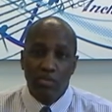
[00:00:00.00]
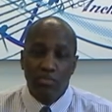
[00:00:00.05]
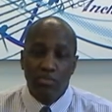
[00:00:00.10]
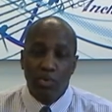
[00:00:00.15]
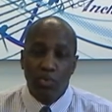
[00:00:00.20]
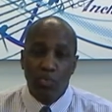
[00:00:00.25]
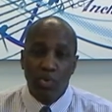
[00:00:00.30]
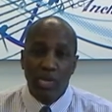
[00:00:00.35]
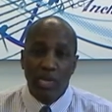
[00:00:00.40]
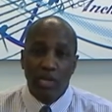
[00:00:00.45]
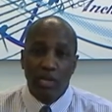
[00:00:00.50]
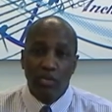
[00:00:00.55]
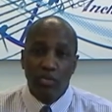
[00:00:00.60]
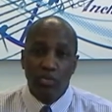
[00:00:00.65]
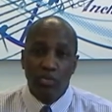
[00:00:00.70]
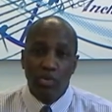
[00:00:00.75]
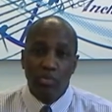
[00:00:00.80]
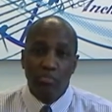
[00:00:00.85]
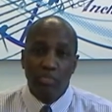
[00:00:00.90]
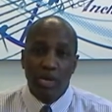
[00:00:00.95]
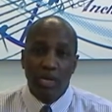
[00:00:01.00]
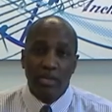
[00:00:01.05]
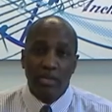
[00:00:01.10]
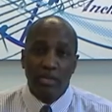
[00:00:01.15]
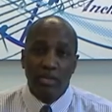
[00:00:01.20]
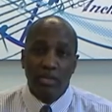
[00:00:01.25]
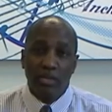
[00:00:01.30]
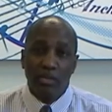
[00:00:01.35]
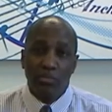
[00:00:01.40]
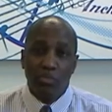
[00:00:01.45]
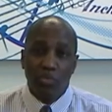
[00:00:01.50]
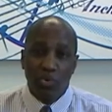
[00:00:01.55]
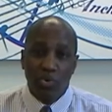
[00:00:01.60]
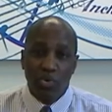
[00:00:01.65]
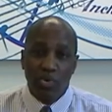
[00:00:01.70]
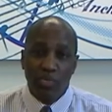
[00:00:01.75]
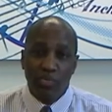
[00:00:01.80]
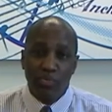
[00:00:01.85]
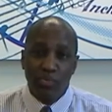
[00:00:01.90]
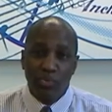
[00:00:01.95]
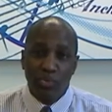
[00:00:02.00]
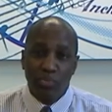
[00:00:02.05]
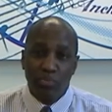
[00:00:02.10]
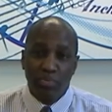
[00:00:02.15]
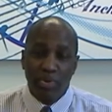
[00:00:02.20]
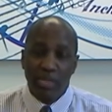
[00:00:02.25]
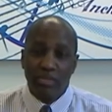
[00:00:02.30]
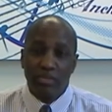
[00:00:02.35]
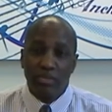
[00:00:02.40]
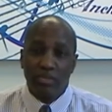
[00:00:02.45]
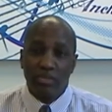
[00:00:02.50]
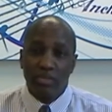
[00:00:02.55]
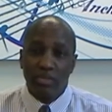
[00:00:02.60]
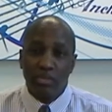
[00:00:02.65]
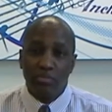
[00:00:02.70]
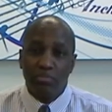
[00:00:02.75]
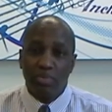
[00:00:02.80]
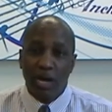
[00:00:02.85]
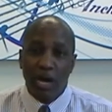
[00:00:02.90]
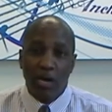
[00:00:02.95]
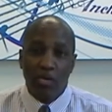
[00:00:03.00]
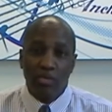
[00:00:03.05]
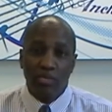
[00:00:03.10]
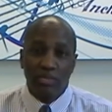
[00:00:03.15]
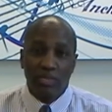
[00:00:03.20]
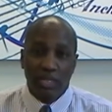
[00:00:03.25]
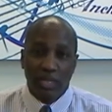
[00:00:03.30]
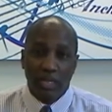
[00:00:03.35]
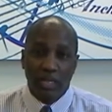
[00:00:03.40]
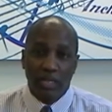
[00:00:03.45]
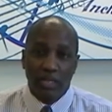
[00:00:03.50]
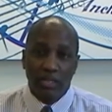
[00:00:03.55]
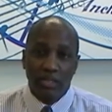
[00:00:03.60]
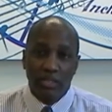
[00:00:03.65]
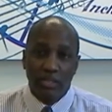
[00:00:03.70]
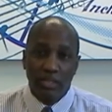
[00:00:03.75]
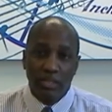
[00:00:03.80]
For we can do abundantly more through the presence and the power of God